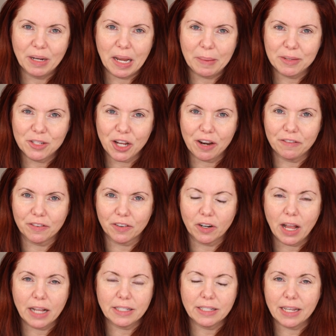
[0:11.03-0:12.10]
my name is
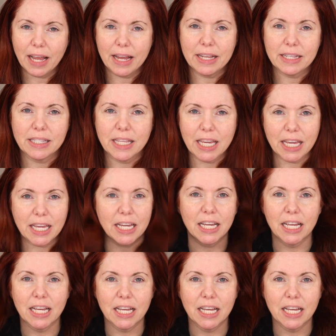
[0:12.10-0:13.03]
Jennifer, and today is the